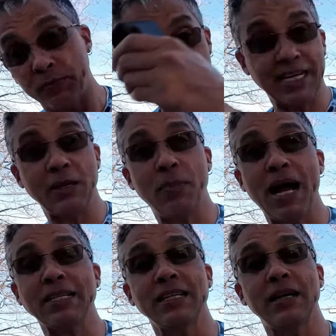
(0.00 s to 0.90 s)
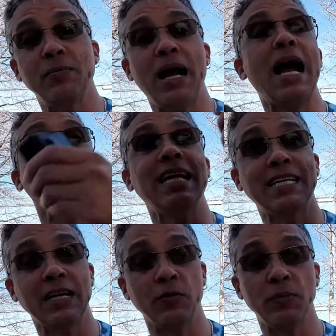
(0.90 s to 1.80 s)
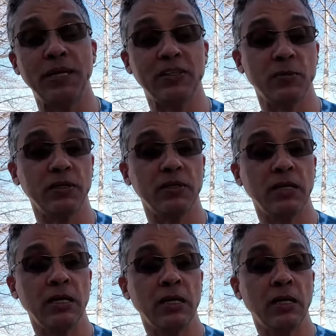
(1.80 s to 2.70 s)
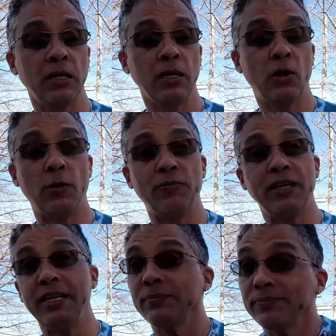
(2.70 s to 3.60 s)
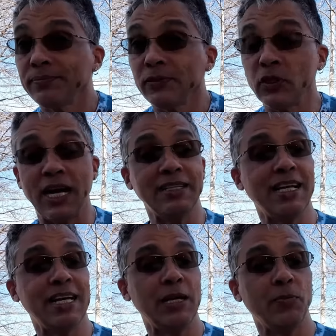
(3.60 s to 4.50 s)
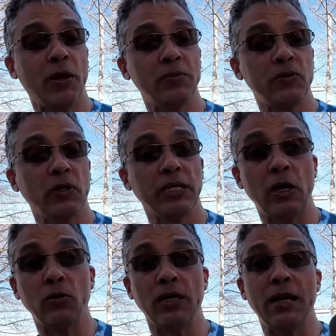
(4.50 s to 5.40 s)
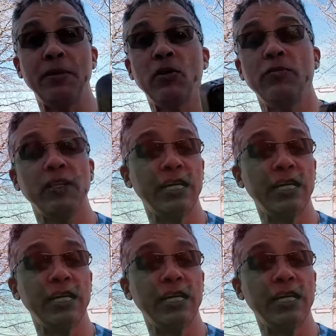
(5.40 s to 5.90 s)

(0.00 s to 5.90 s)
getting it back to them and getting a replacement. Hopefully you guys get any problems sorted out. Let me know if you